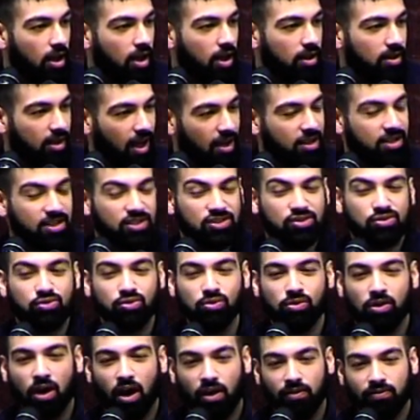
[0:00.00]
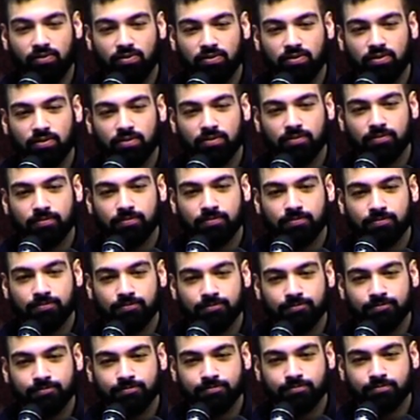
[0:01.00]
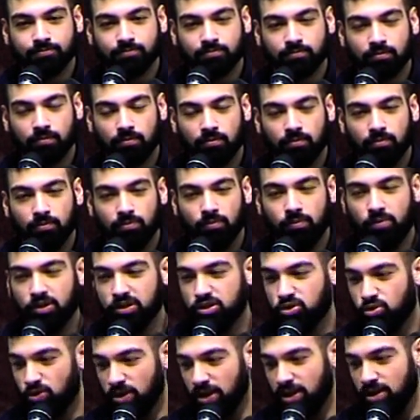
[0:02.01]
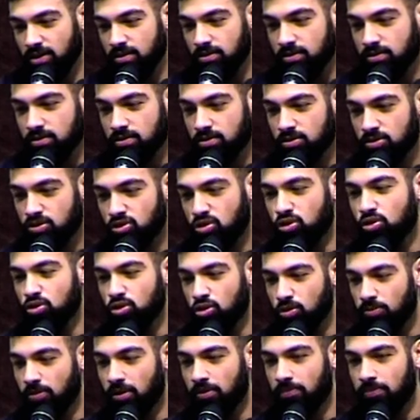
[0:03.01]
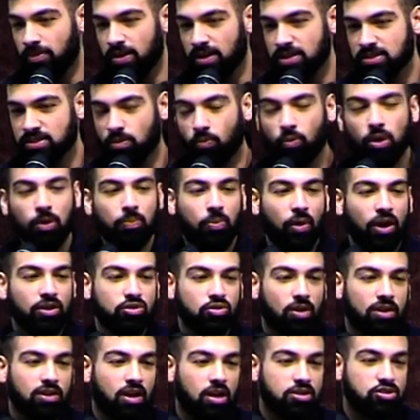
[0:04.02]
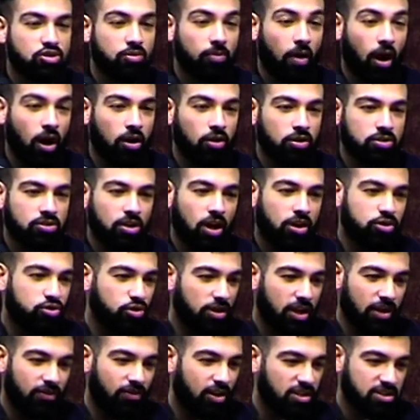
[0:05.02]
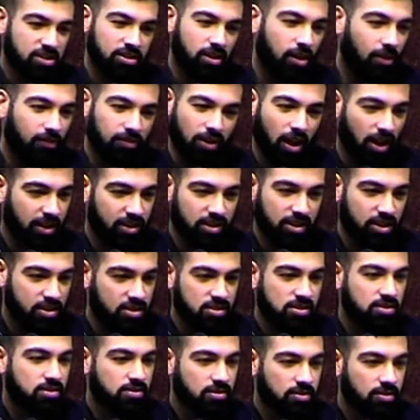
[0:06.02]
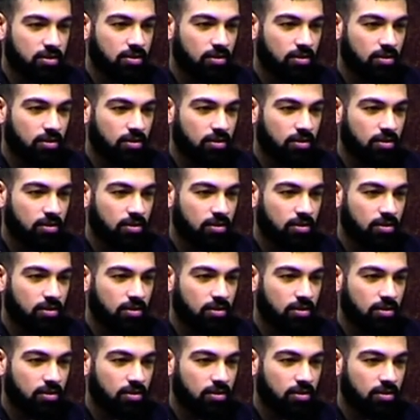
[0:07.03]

That is true love between two human beings. And we pray to Allah subhanahu wa ta'ala to give us love like this.